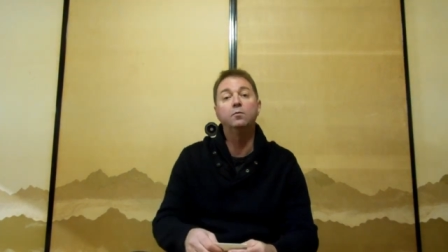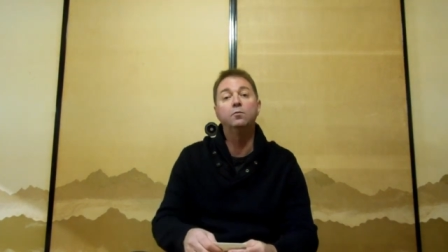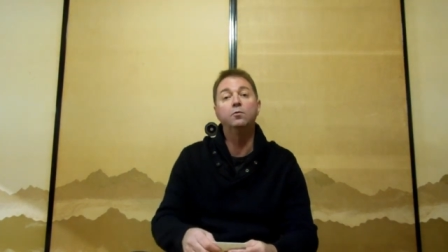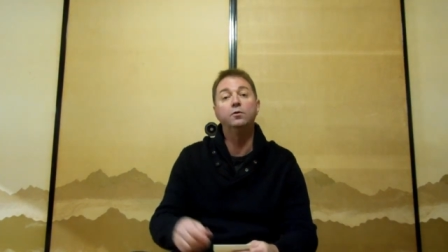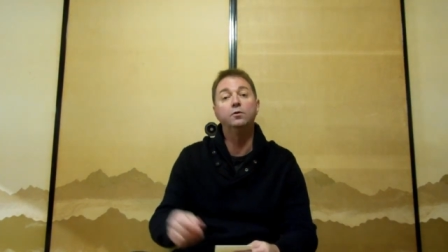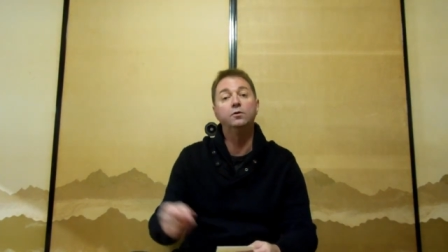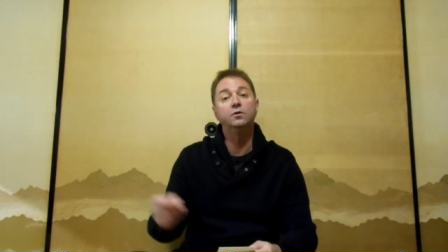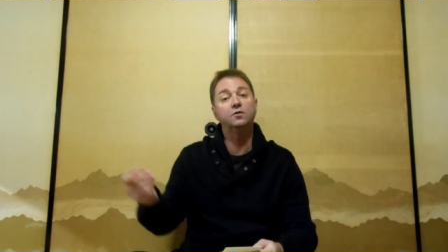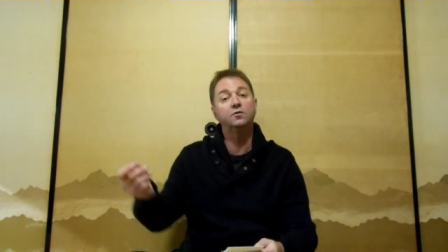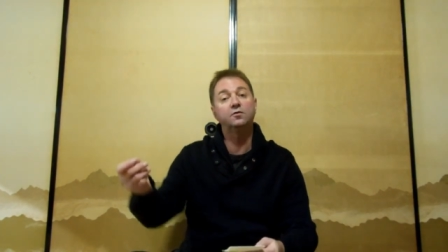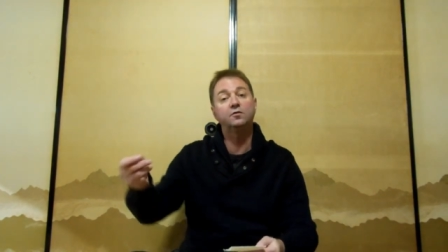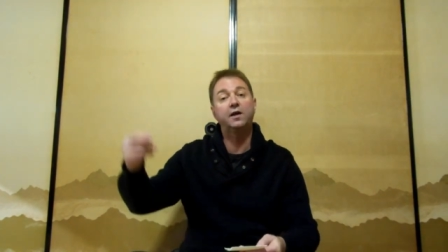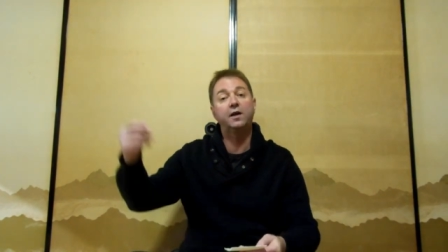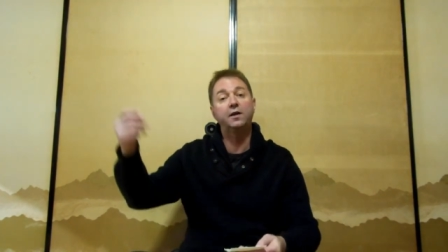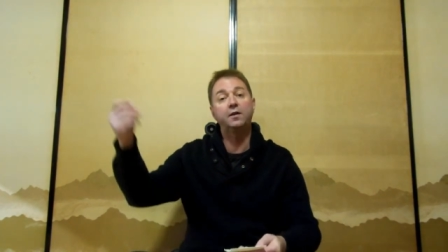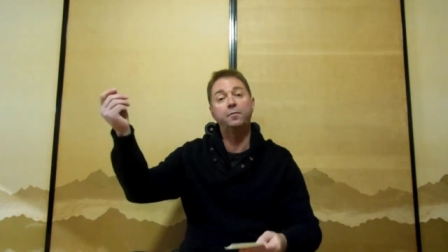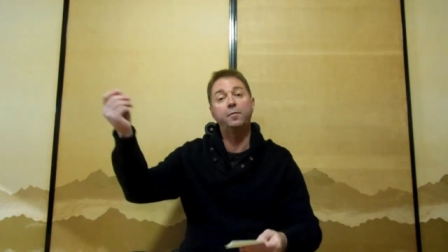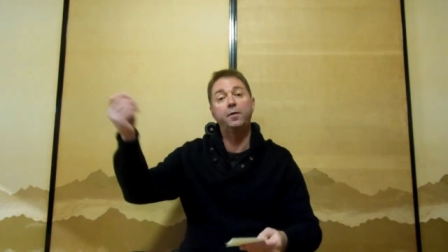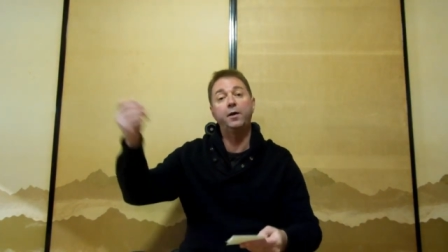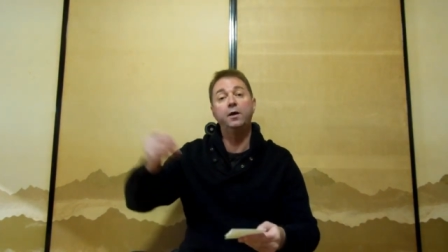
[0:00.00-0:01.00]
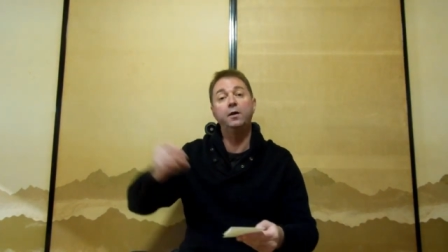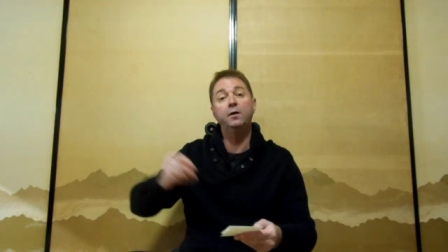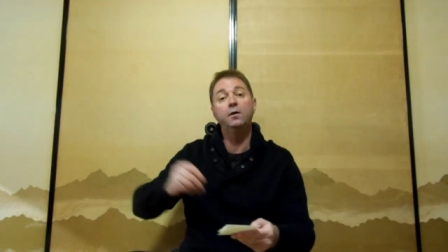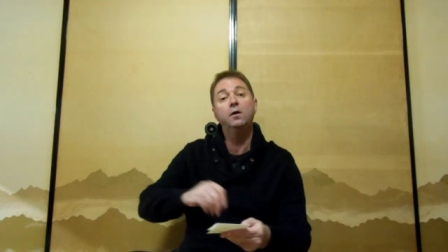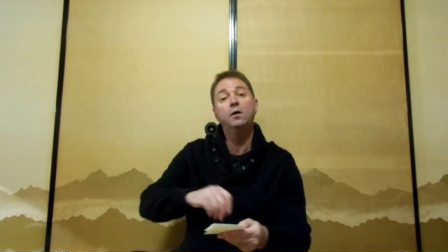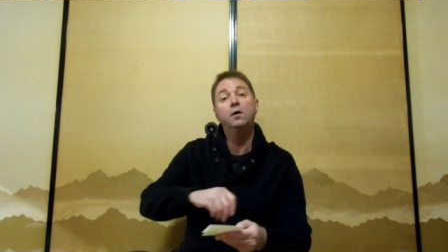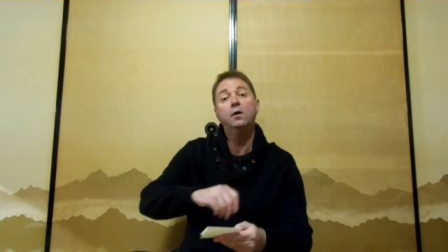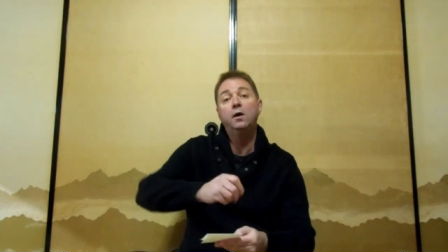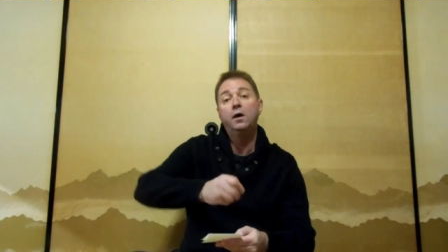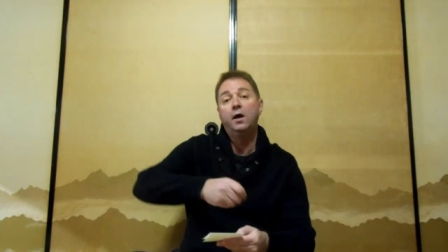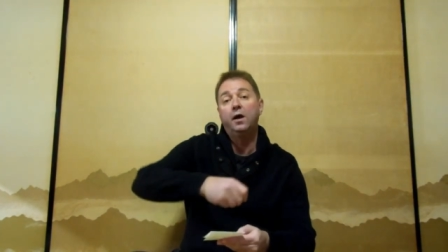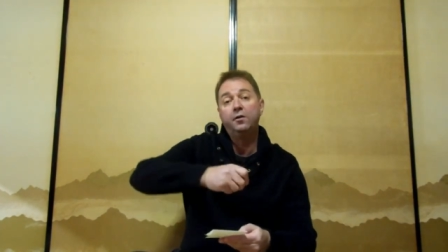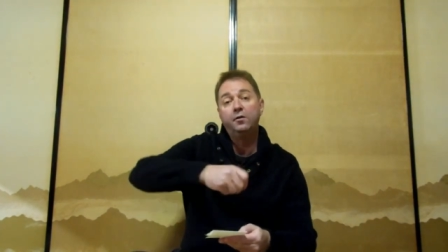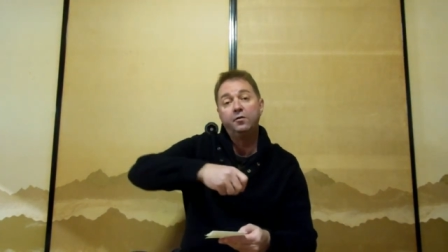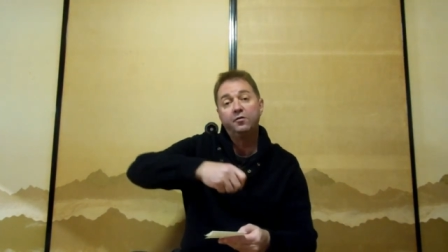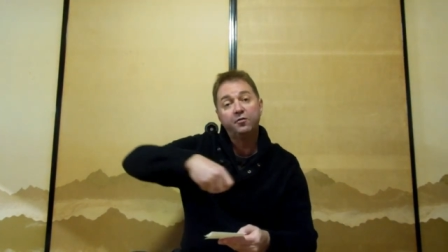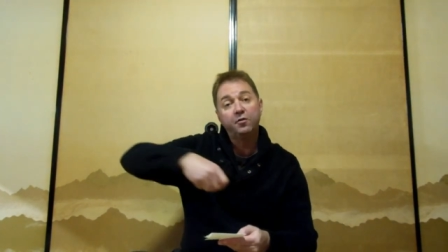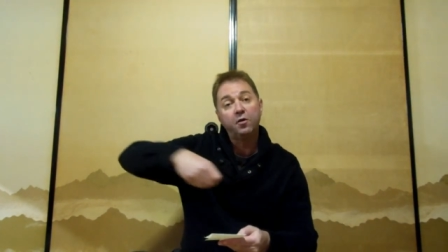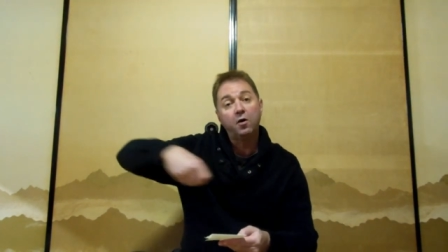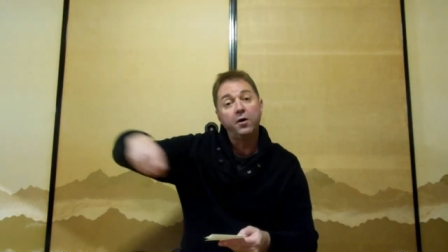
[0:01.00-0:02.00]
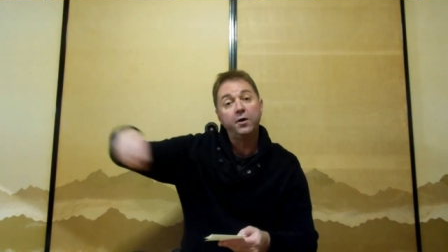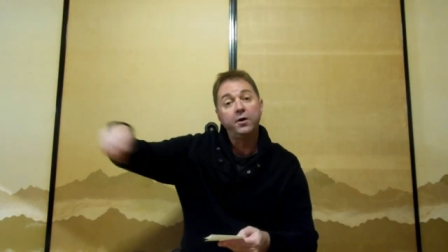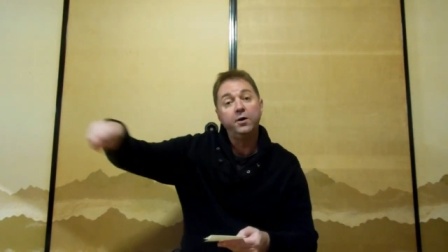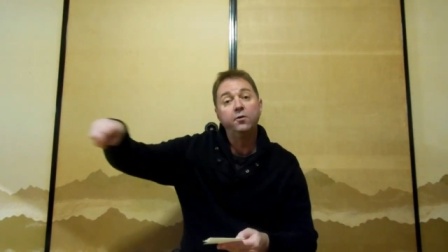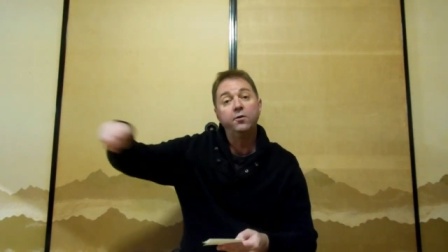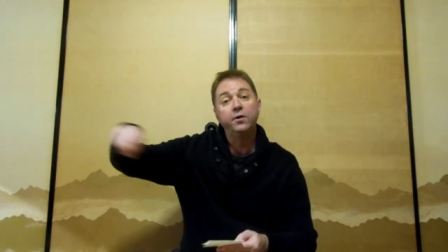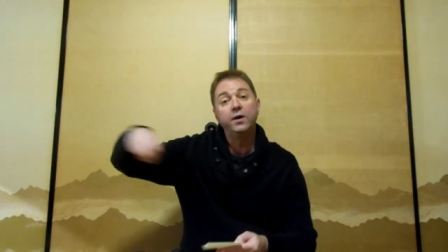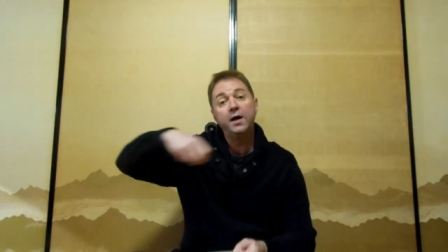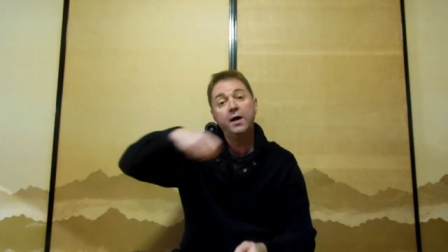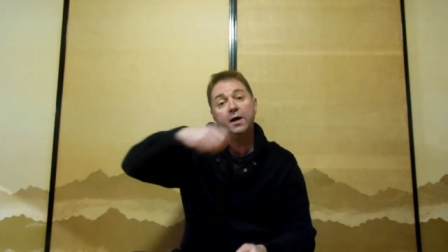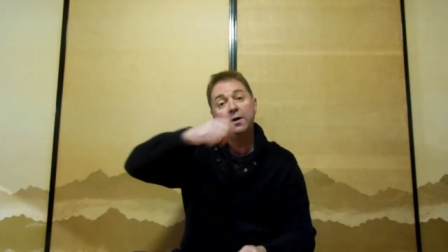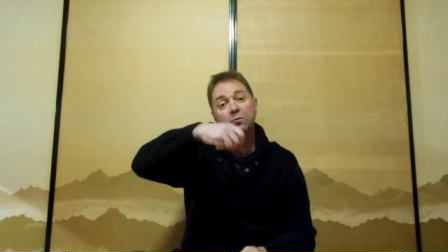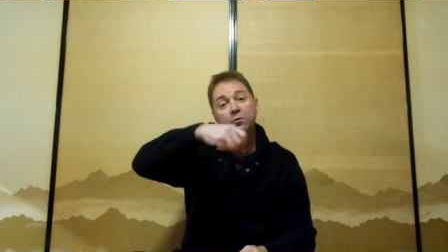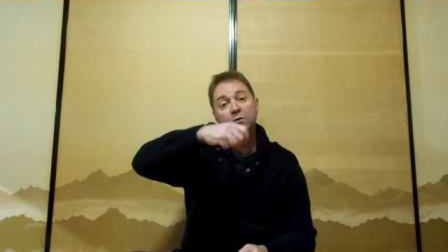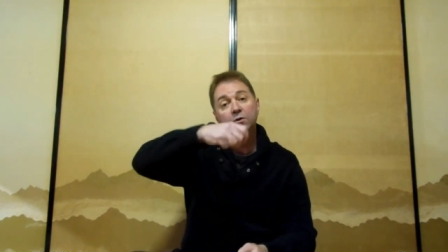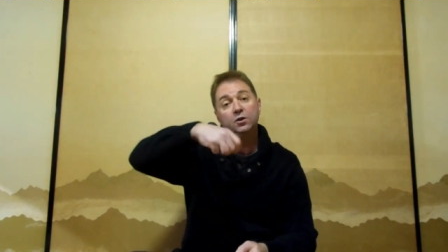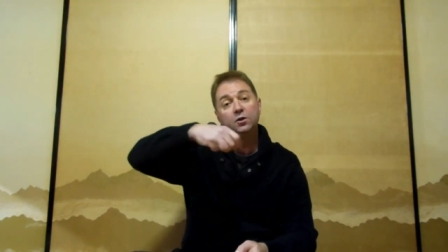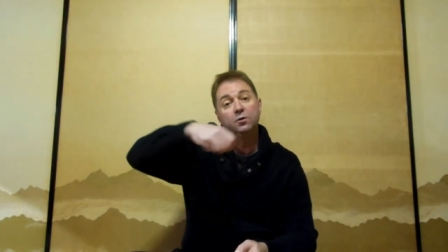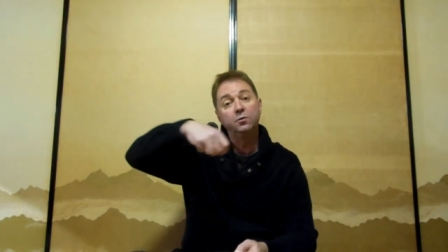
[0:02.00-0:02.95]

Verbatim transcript: would just take the pen and sign your name, wouldn't you,